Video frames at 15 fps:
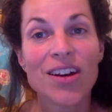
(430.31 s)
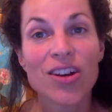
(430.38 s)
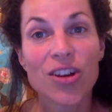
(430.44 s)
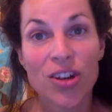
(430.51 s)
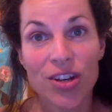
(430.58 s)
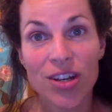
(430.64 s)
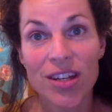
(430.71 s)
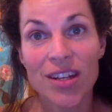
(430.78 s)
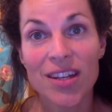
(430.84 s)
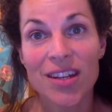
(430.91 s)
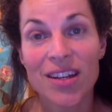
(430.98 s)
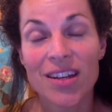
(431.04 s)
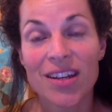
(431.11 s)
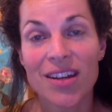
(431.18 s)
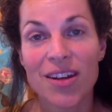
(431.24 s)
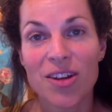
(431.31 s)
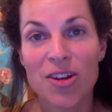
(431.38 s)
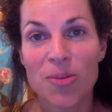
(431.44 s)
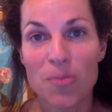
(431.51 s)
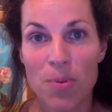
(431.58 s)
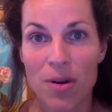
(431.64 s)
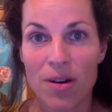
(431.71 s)
good
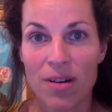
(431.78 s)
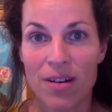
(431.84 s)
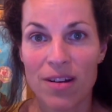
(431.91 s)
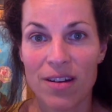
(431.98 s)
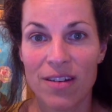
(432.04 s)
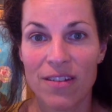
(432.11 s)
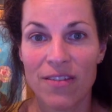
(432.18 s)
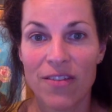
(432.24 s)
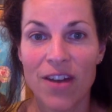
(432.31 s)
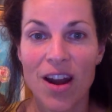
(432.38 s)
book for